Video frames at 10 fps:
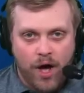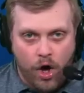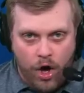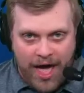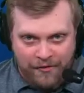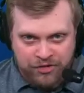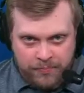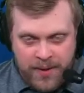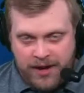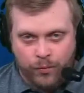Uh, every
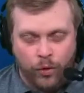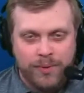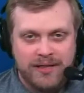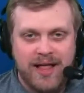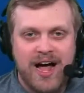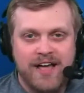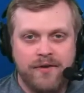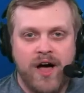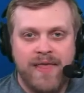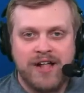pick will be live
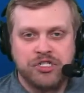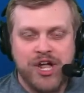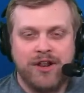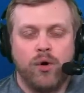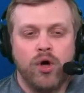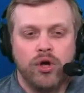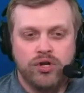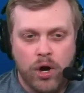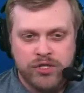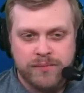on that channel.
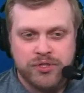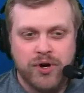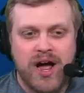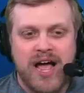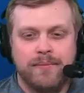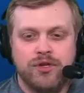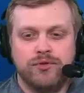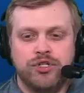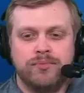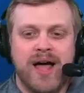Go subscribe,
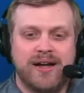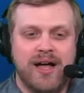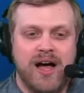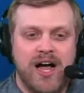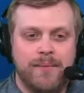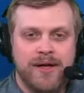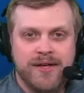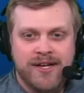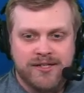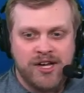youtube.com
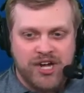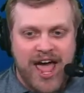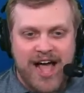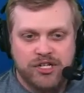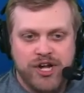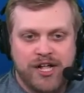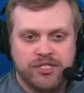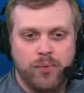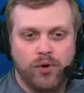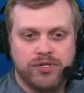slash at chat
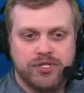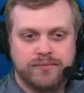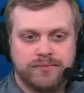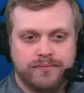sports.